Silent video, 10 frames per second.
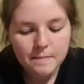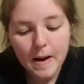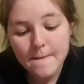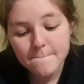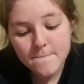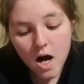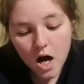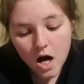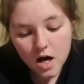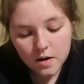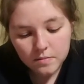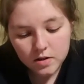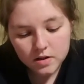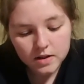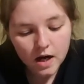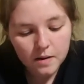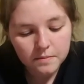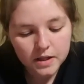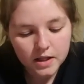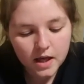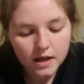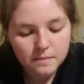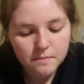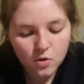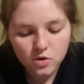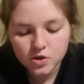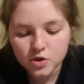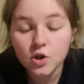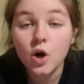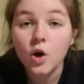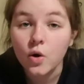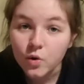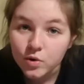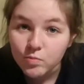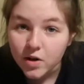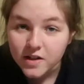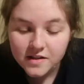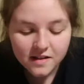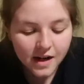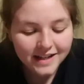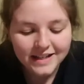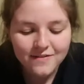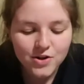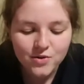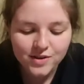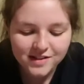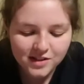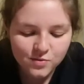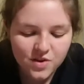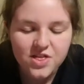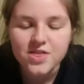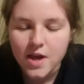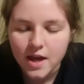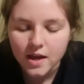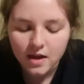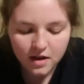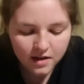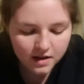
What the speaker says: My mom got me a Morse code bracelet. I didn't even know these things were a thing.